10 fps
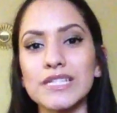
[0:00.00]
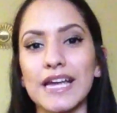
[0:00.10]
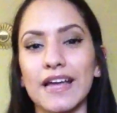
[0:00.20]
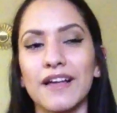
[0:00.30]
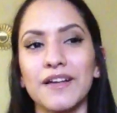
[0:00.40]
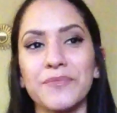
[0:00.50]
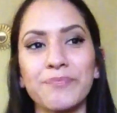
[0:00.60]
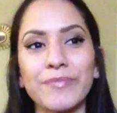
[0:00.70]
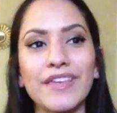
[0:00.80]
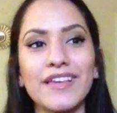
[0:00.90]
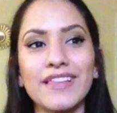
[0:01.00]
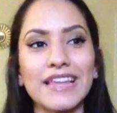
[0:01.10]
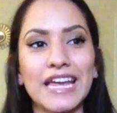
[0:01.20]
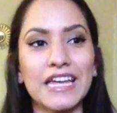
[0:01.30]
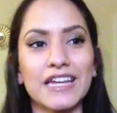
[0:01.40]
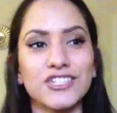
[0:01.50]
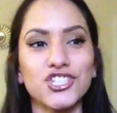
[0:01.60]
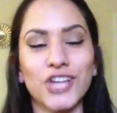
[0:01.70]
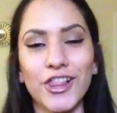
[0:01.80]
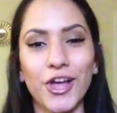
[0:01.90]
like
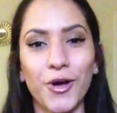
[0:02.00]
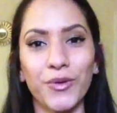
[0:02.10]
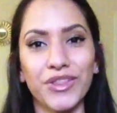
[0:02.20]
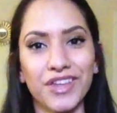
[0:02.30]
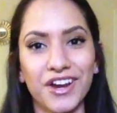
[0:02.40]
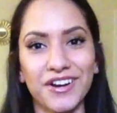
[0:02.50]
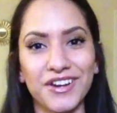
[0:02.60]
Jello in there,